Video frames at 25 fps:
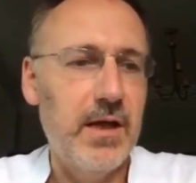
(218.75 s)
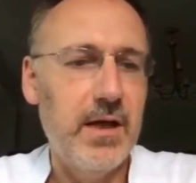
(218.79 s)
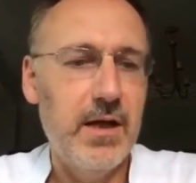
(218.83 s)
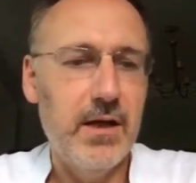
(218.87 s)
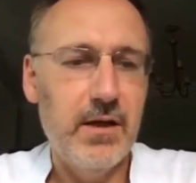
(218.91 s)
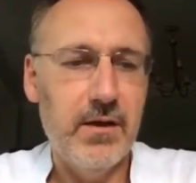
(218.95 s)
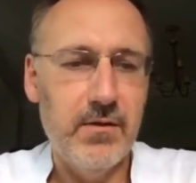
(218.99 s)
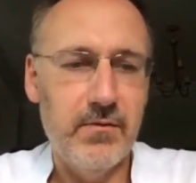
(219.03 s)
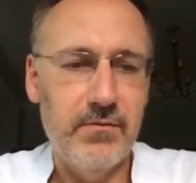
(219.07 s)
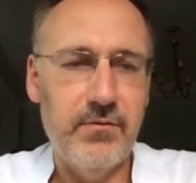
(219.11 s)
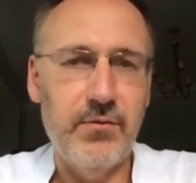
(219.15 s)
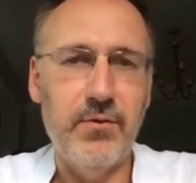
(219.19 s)

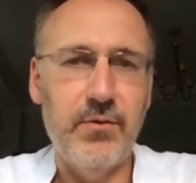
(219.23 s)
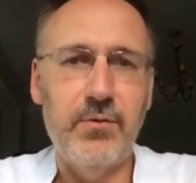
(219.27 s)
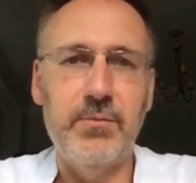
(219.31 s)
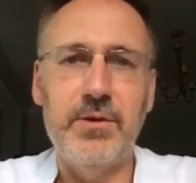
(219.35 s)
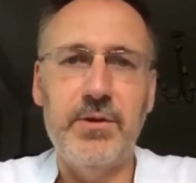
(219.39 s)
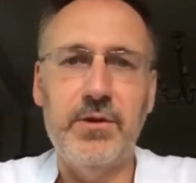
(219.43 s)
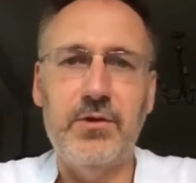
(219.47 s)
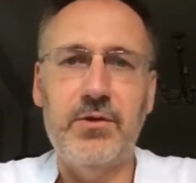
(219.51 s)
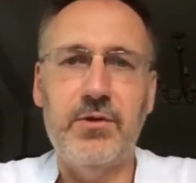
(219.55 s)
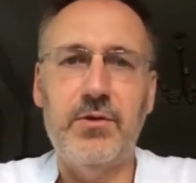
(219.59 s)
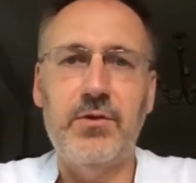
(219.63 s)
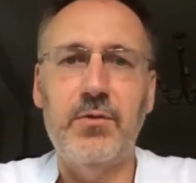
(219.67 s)

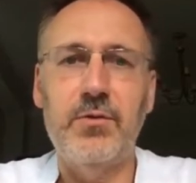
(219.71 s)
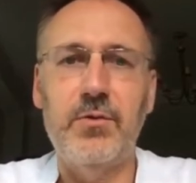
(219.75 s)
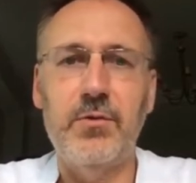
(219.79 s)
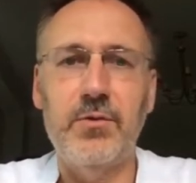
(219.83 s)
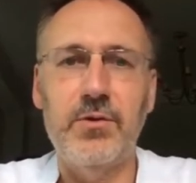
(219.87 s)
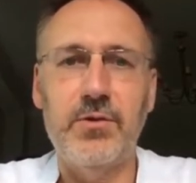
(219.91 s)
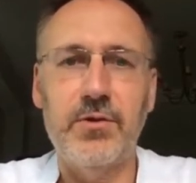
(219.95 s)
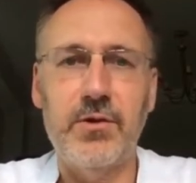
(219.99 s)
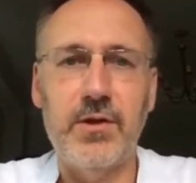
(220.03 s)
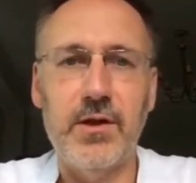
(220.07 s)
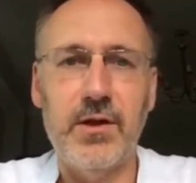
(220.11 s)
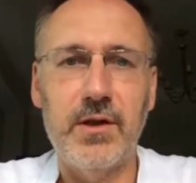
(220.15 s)
Conformance tools
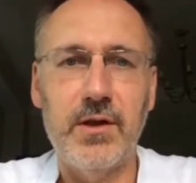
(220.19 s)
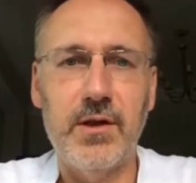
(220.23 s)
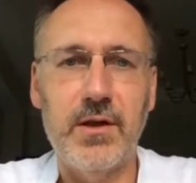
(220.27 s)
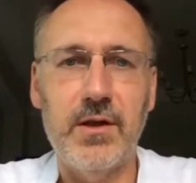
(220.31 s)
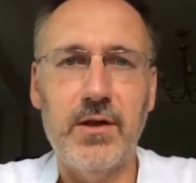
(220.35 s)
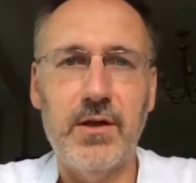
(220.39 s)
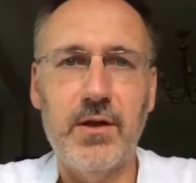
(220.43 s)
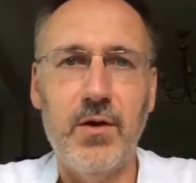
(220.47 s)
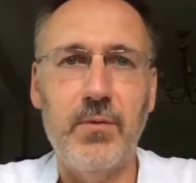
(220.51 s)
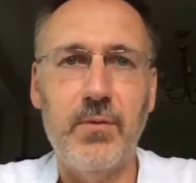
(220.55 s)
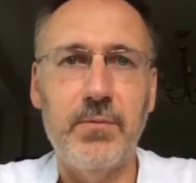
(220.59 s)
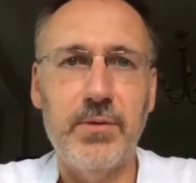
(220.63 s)
that are
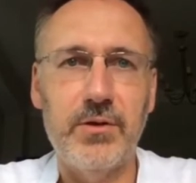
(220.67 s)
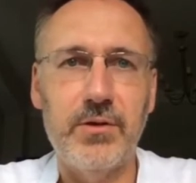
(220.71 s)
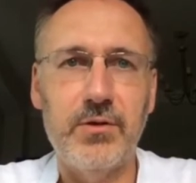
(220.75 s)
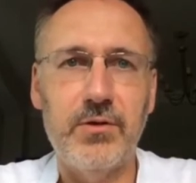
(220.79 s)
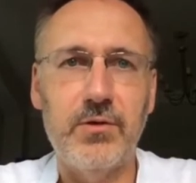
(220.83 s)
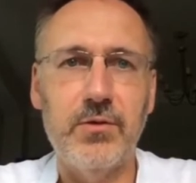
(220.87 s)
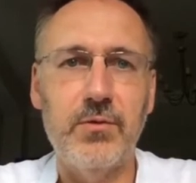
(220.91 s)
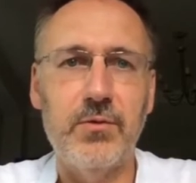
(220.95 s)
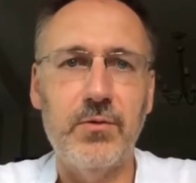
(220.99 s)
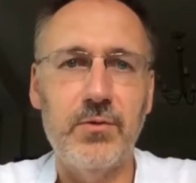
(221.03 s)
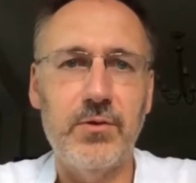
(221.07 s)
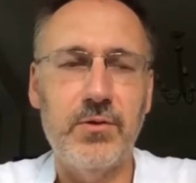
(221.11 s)
common
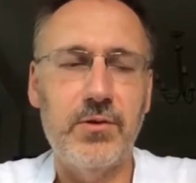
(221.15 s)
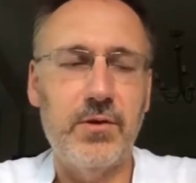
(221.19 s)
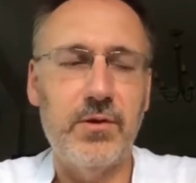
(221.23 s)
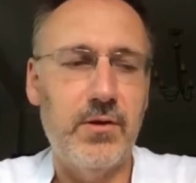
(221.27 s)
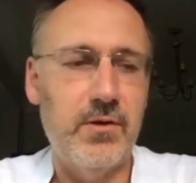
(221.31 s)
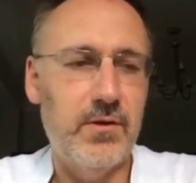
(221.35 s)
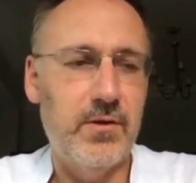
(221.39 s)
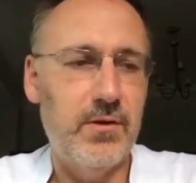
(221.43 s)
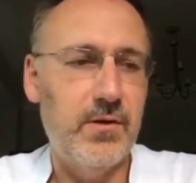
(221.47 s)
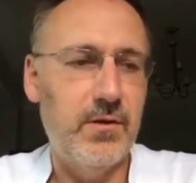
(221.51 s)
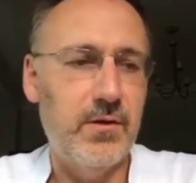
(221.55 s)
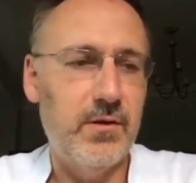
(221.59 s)
tools
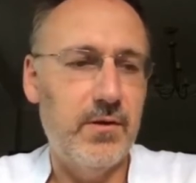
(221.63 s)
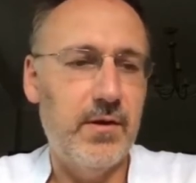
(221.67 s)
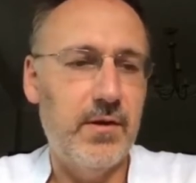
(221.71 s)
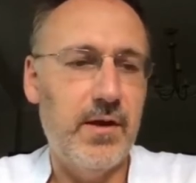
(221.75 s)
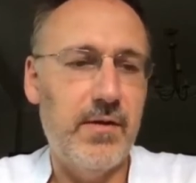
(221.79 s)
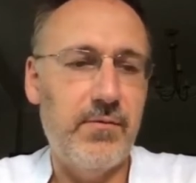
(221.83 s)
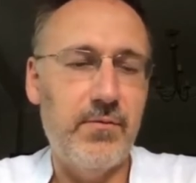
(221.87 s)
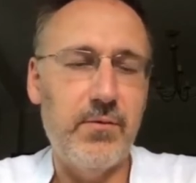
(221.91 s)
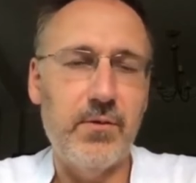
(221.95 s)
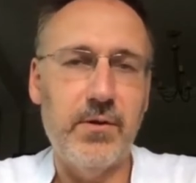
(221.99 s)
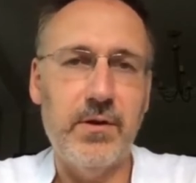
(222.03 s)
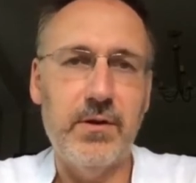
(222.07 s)
that
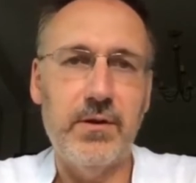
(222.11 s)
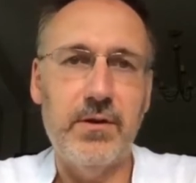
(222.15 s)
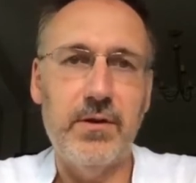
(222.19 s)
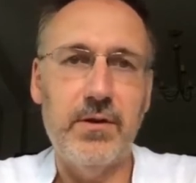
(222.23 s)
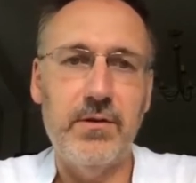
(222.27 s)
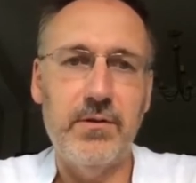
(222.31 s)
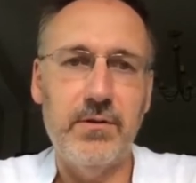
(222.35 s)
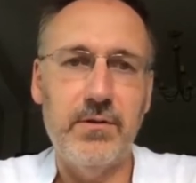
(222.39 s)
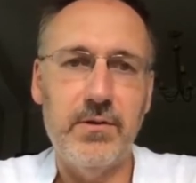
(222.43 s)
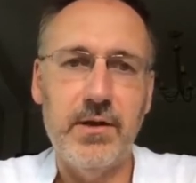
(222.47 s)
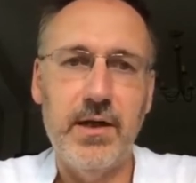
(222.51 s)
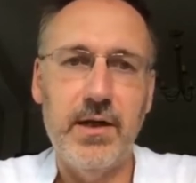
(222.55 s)
everyone can
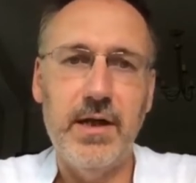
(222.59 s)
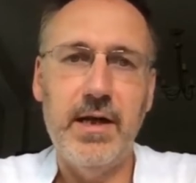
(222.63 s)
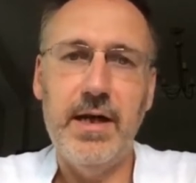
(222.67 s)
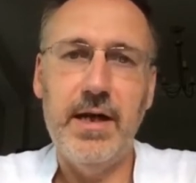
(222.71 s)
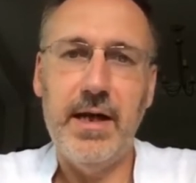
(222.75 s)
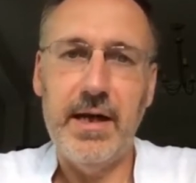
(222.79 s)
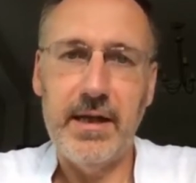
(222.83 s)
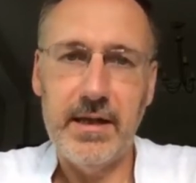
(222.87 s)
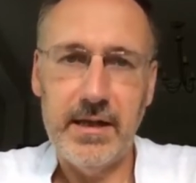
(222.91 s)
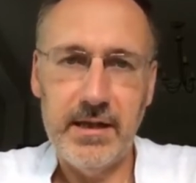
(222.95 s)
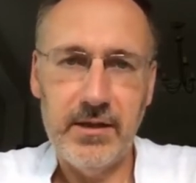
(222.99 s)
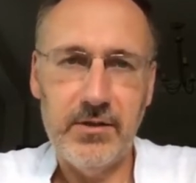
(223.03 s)
use,
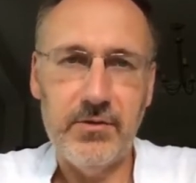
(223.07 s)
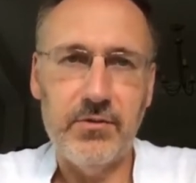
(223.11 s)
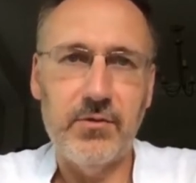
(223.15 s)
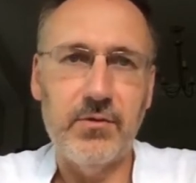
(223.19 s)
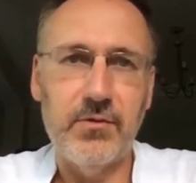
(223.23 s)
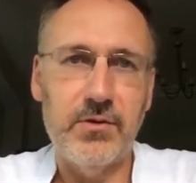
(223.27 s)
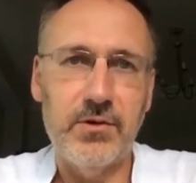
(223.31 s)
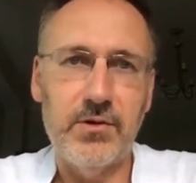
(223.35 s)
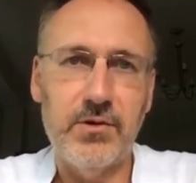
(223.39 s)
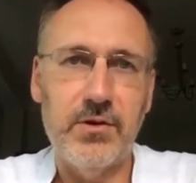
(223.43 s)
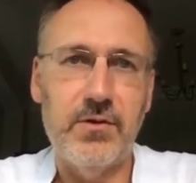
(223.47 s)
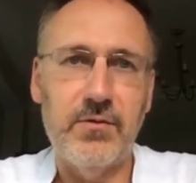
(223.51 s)
and a strong
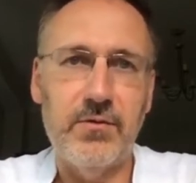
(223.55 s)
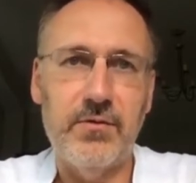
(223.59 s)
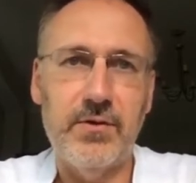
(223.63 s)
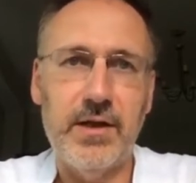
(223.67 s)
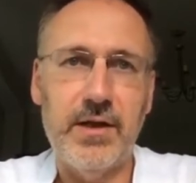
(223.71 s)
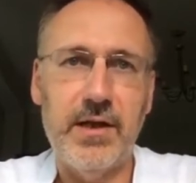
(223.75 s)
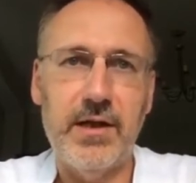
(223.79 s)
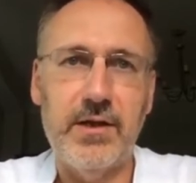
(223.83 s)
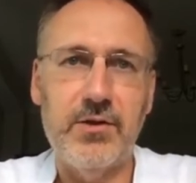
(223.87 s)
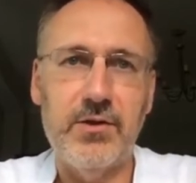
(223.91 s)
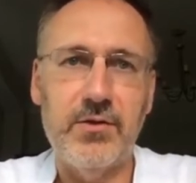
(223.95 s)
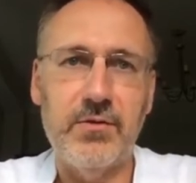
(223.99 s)

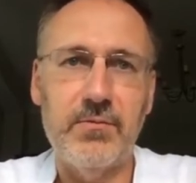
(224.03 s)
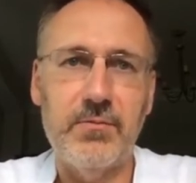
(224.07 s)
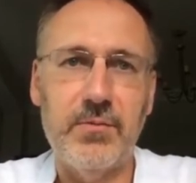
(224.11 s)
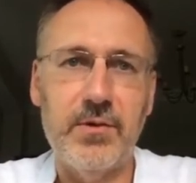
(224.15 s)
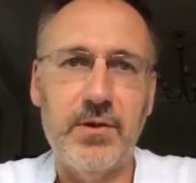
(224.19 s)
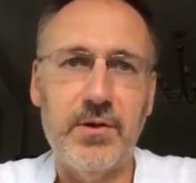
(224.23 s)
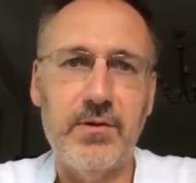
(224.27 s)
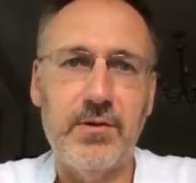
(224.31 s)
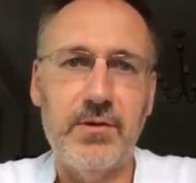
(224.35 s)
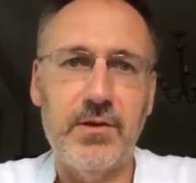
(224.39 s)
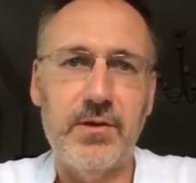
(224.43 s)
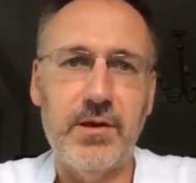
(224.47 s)
certification
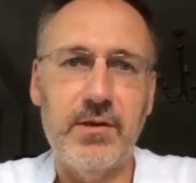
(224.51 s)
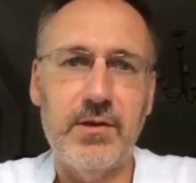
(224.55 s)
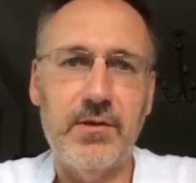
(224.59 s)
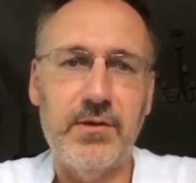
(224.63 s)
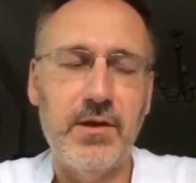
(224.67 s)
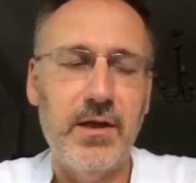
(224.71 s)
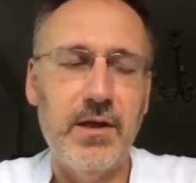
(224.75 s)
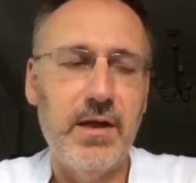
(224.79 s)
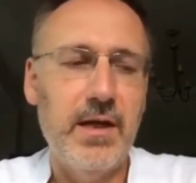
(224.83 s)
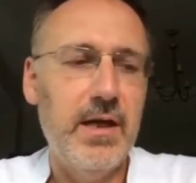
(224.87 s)
process.